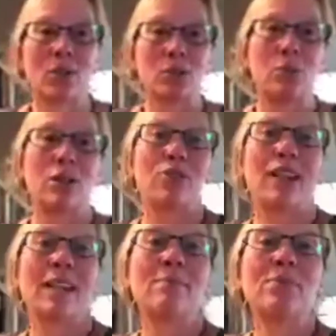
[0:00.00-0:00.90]
So it's pretty
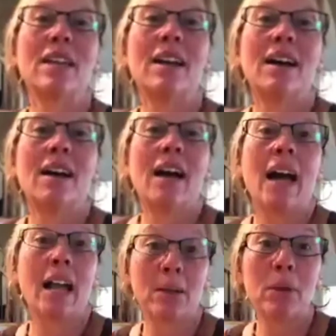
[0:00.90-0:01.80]
funny,
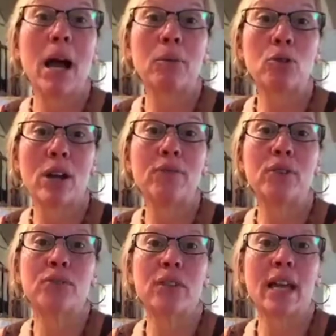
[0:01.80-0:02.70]
and I'm, I'm
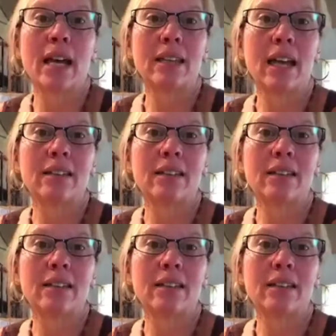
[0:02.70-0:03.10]
grateful for that.